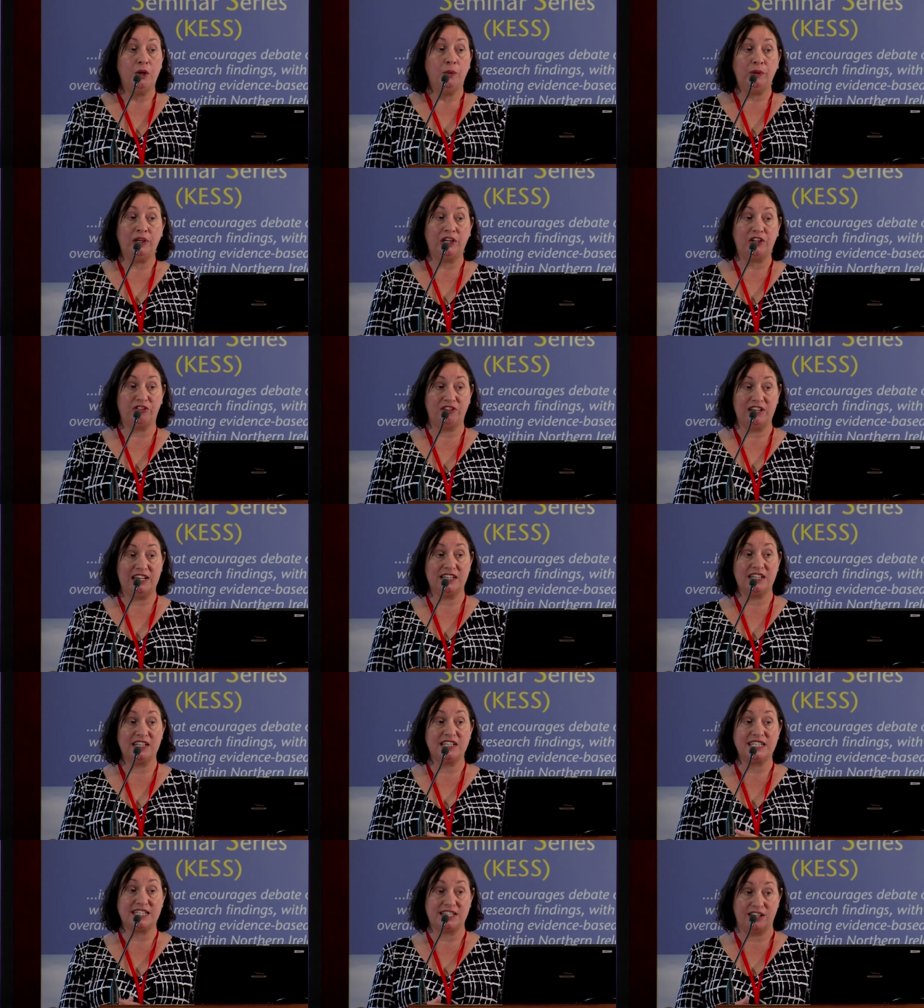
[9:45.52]
We
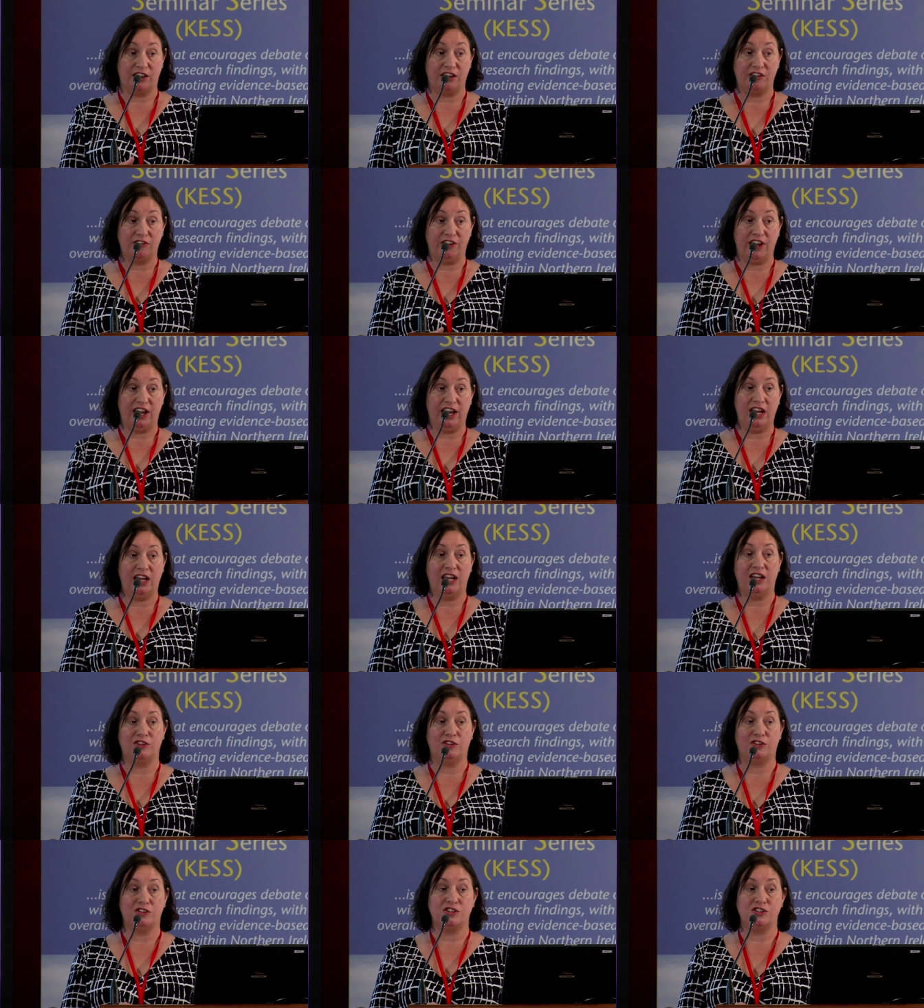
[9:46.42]
created a survey
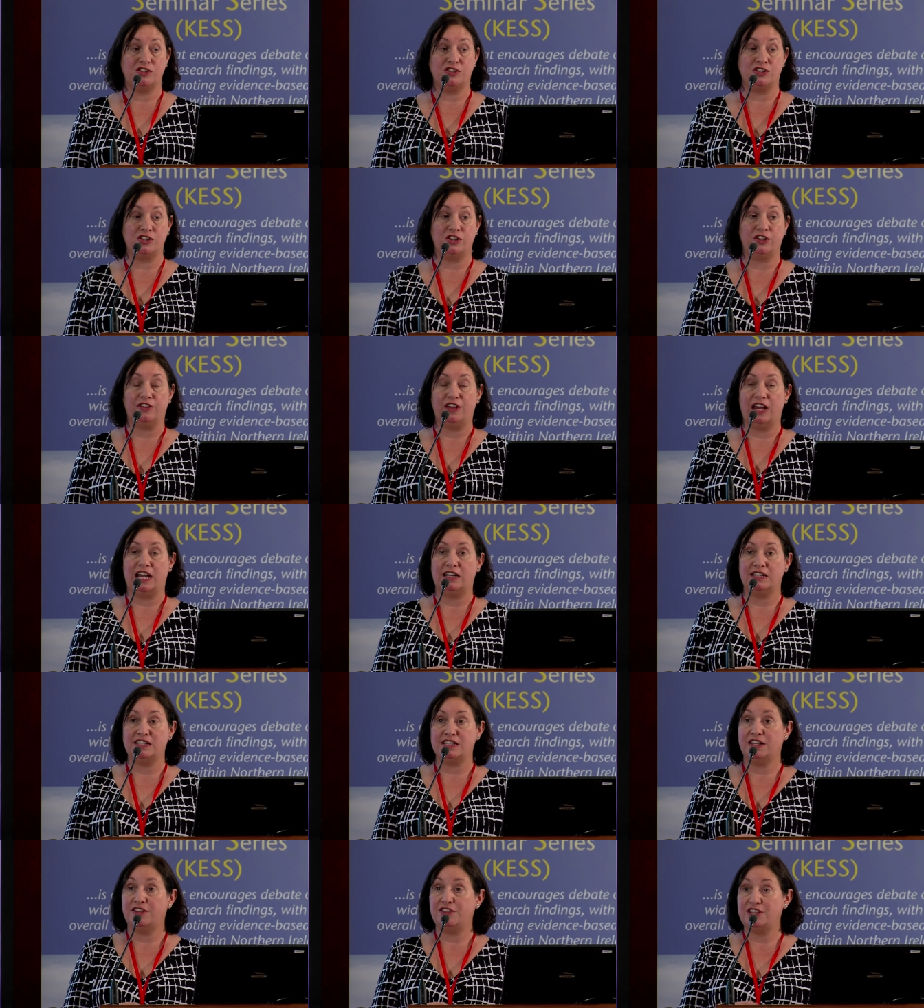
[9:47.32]
in order to do that.